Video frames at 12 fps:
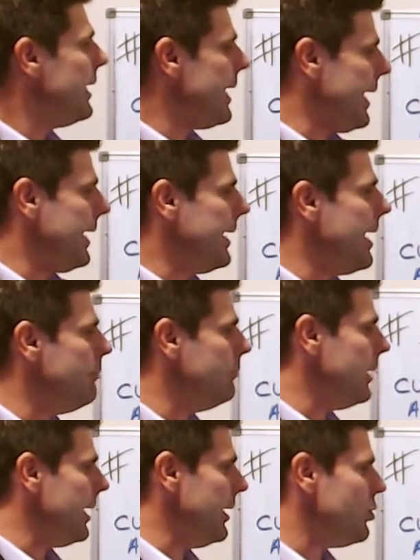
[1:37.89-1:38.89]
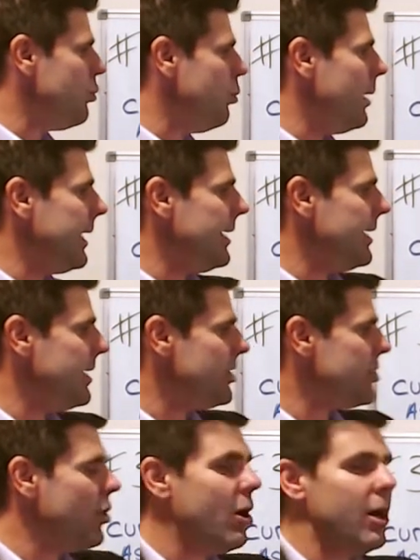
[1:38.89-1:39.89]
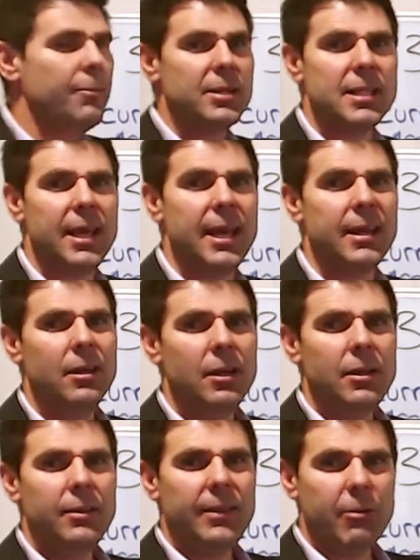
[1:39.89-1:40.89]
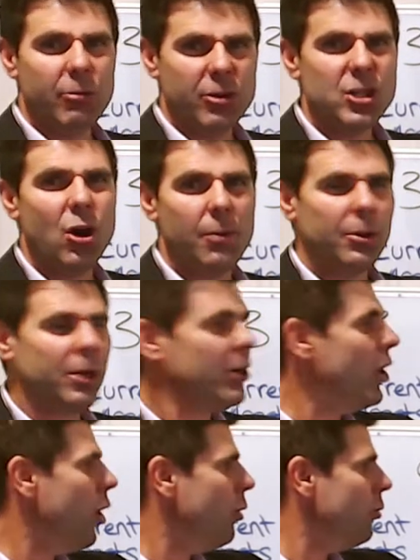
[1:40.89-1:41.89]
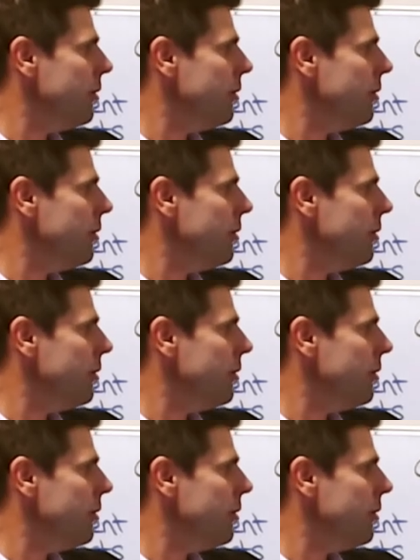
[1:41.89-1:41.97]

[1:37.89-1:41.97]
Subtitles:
income in 20 years time is their retirement goal,